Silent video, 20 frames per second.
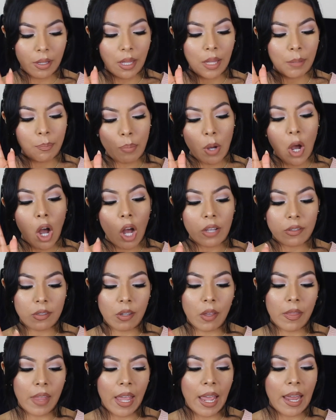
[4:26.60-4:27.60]
a pause
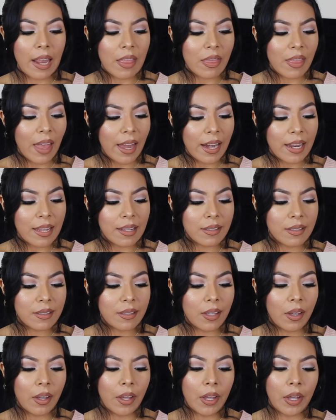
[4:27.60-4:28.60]
on that and that
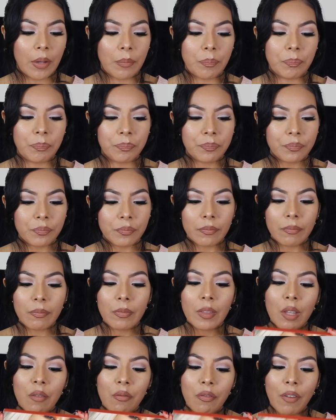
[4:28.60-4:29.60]
is the, um,
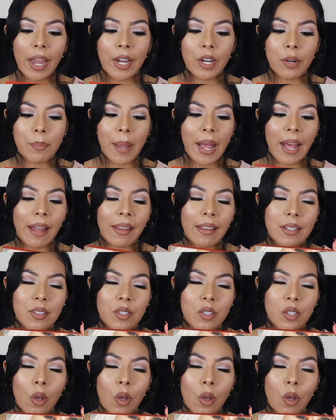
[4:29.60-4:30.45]
fire palette.